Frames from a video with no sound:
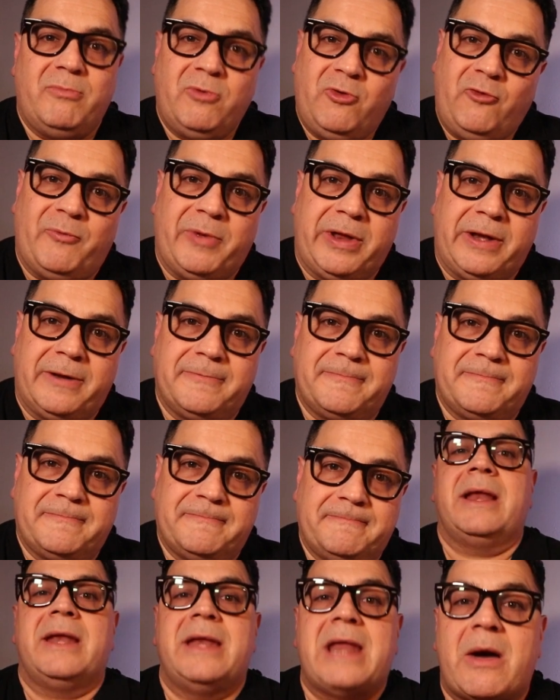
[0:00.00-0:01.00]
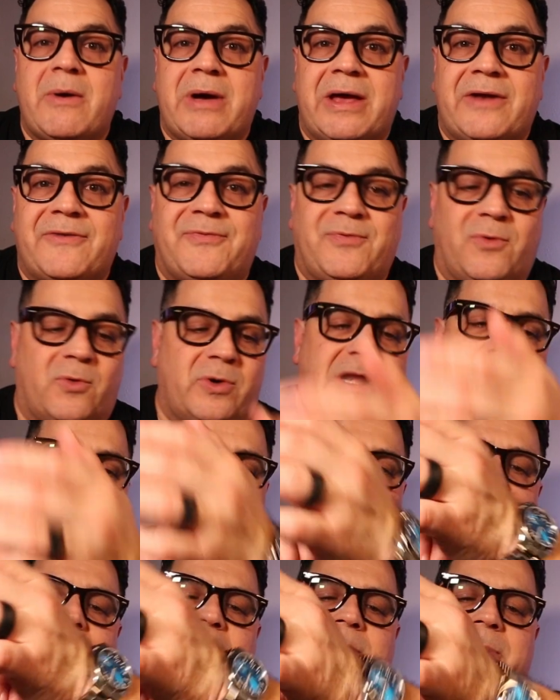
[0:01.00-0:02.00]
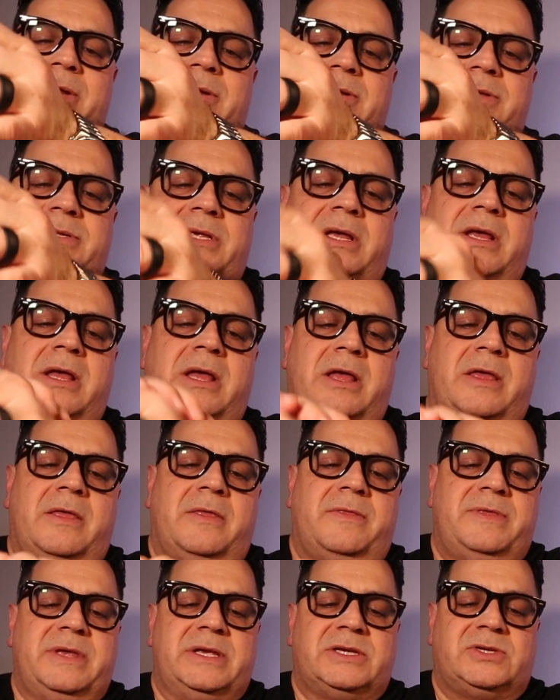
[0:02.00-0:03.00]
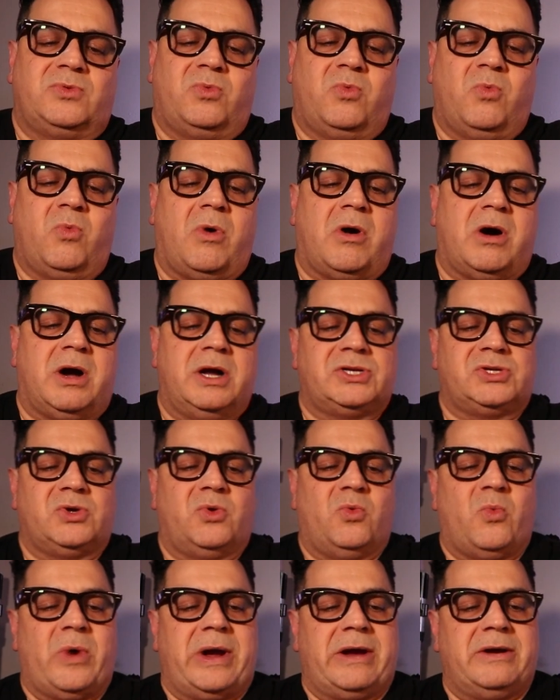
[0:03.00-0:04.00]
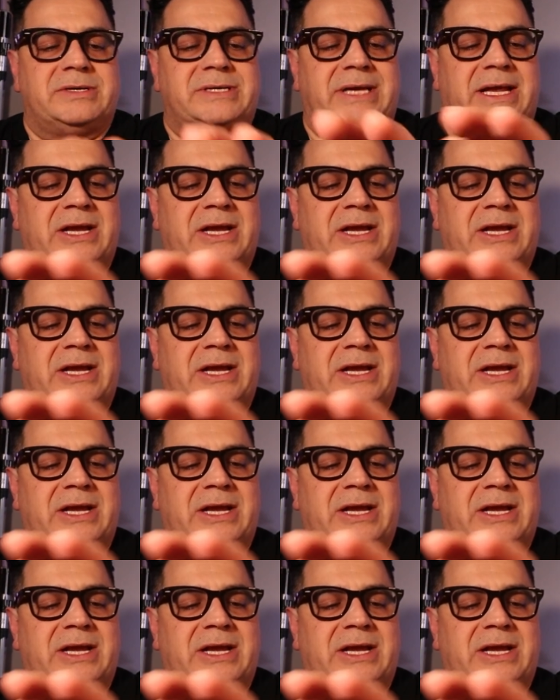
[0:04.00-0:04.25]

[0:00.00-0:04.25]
movement. Now at 40 millimeters, this watch wears